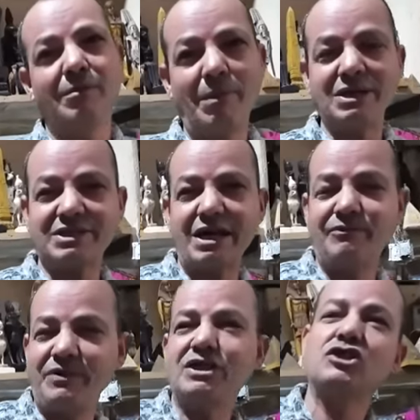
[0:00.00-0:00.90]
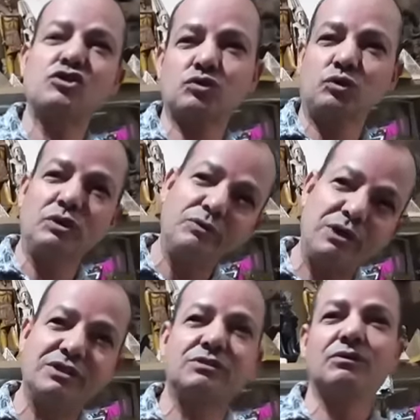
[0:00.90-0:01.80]
My son finishes school. He
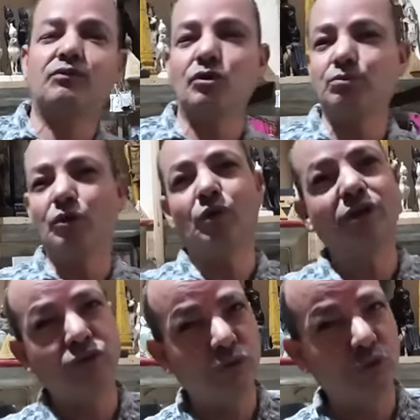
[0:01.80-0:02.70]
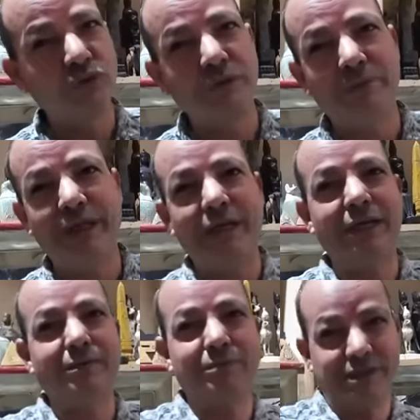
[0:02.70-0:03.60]
want to football. He want to go to the...